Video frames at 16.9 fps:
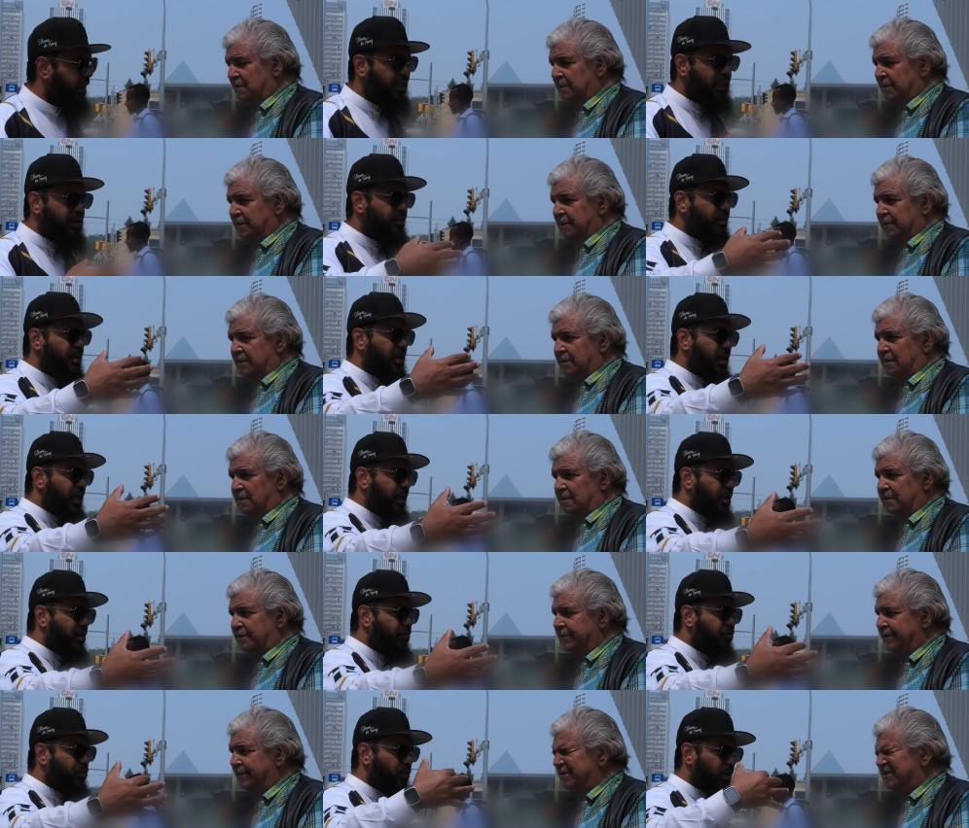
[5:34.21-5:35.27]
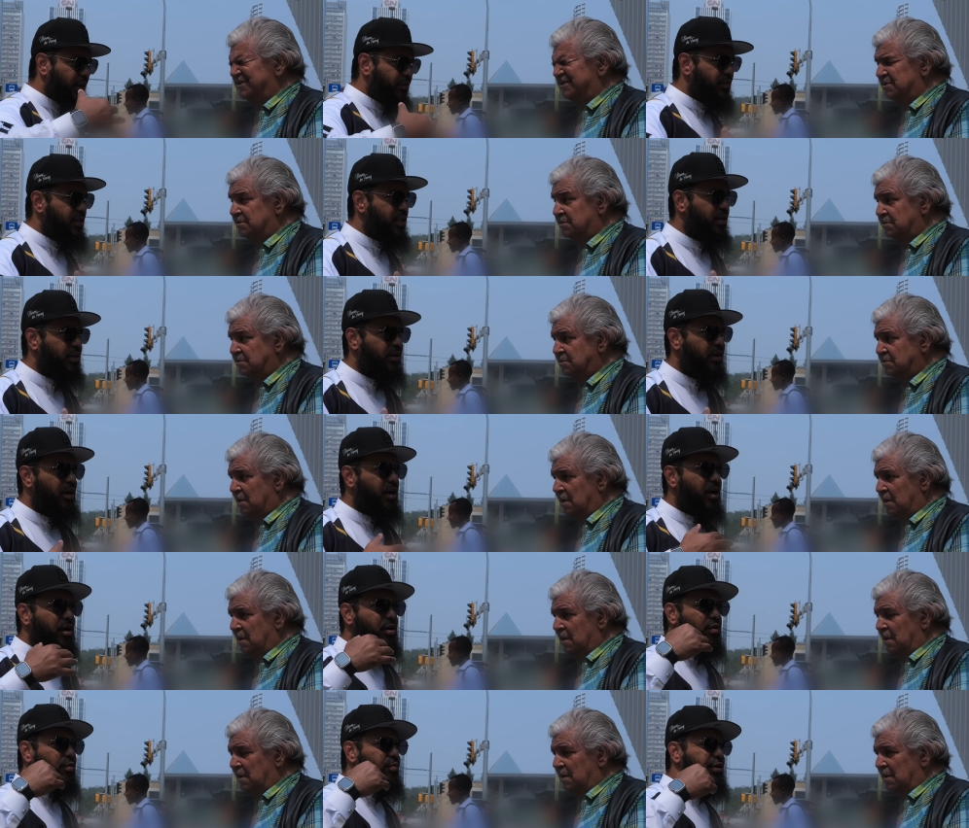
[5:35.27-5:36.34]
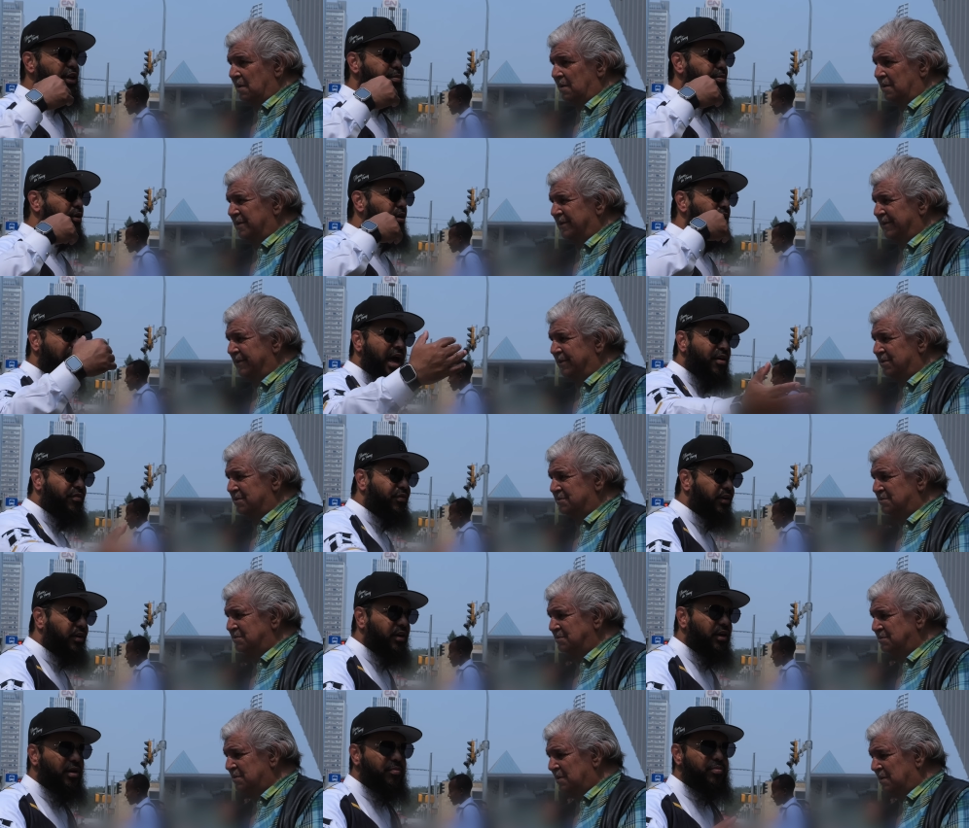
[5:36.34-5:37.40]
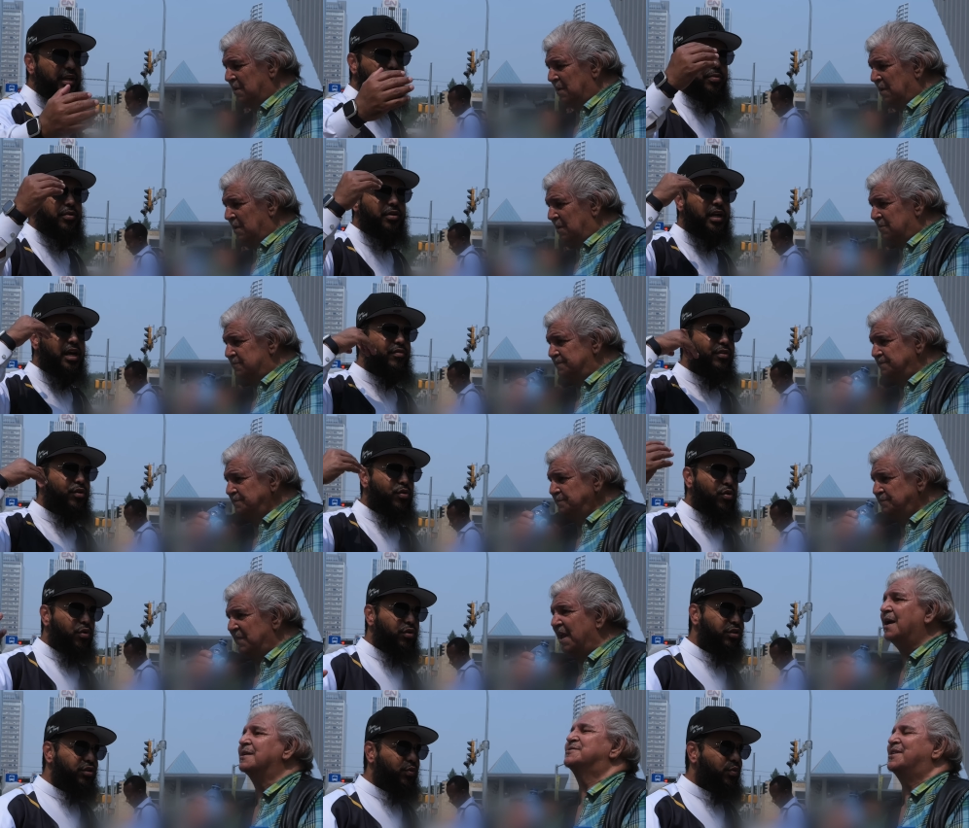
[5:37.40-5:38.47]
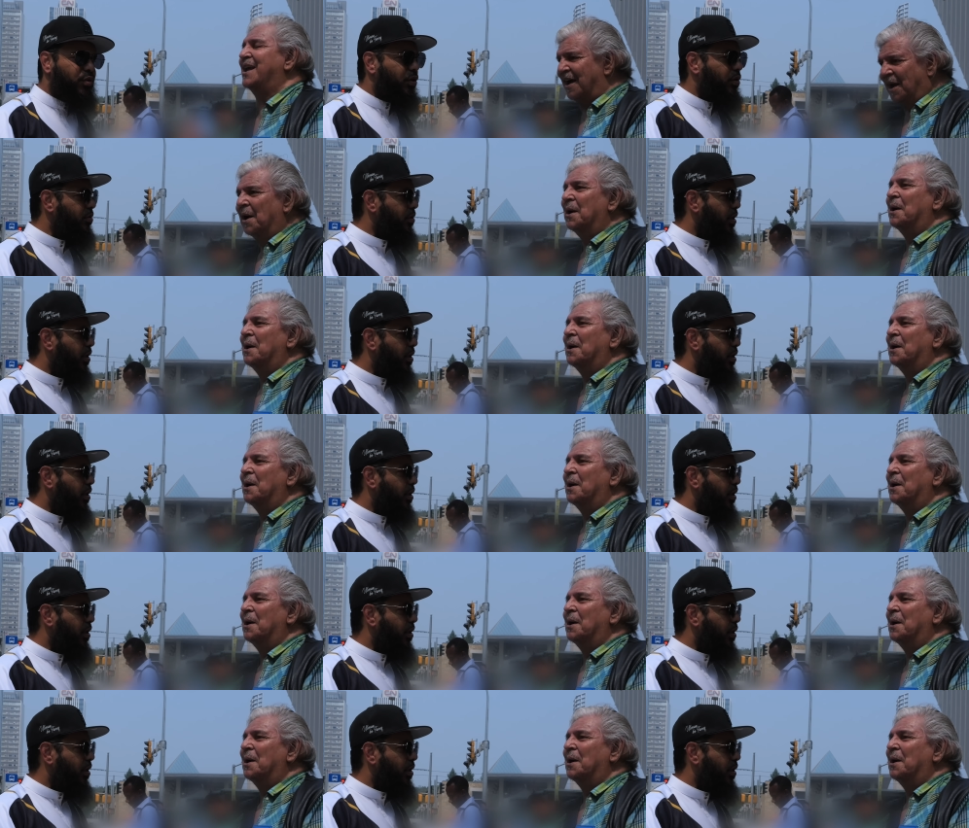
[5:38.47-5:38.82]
Speaker 1: like even the natives who lived here, well, people in Africa, people in every corner yes, of the yeah. world.